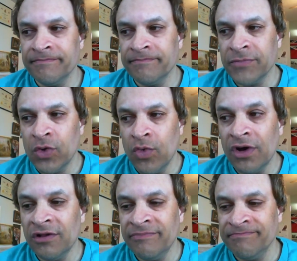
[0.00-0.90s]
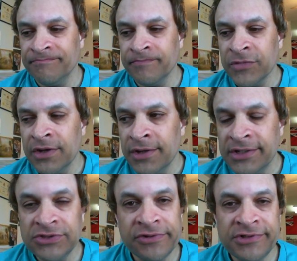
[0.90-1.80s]
saw raccoons on
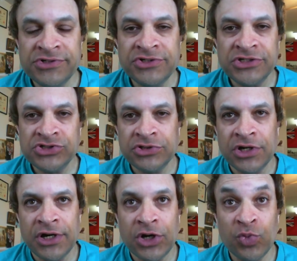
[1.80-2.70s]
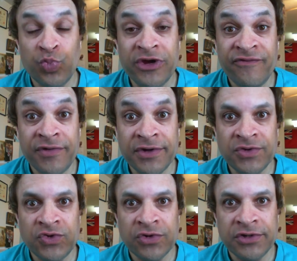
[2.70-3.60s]
Toronto Island, so we
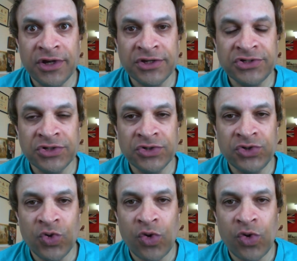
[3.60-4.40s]
know that they live there.